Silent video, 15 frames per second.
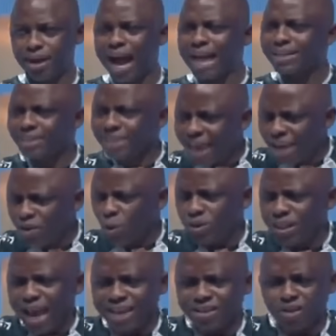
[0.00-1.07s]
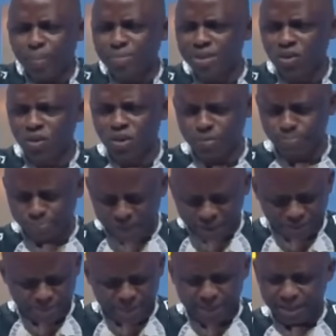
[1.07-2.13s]
At 10:09, something just
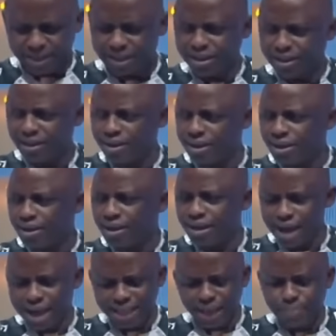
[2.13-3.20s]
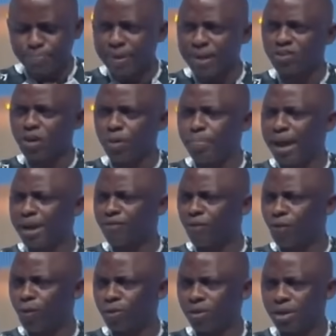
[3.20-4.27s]
pricked me, and I picked up my
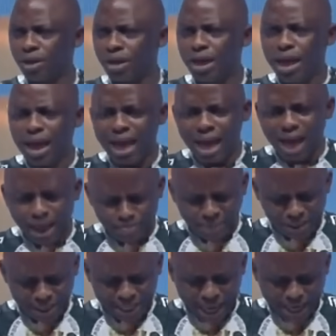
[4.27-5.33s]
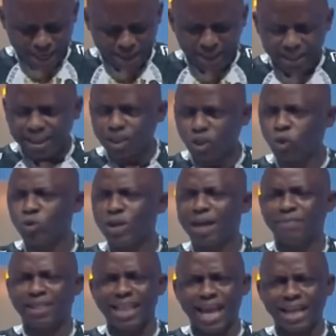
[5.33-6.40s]
phone. I'm like, they should
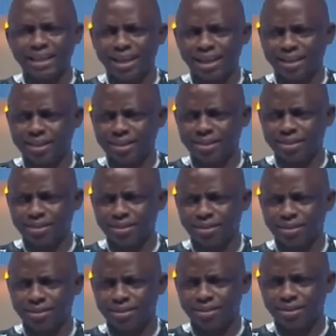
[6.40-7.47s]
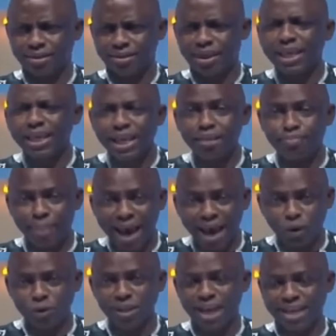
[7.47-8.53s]
have landed, in
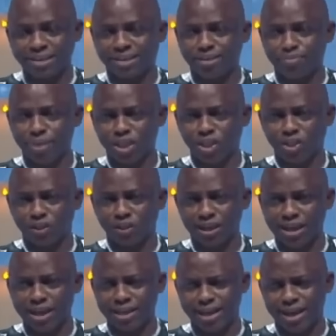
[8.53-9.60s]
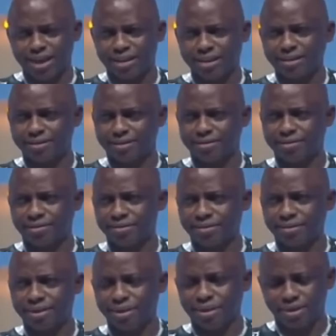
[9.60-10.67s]
my own estimation, and
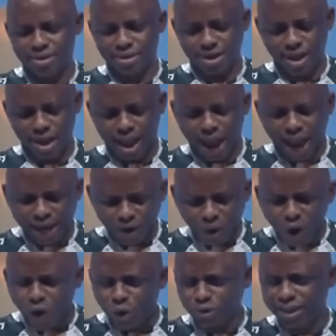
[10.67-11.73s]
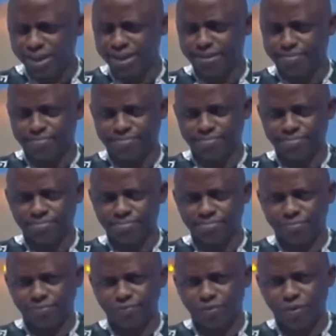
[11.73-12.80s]
I called him
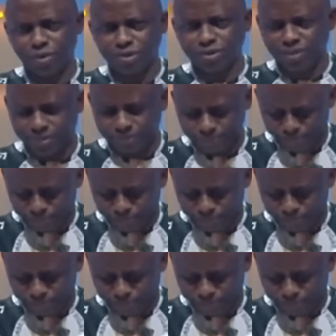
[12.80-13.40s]
first.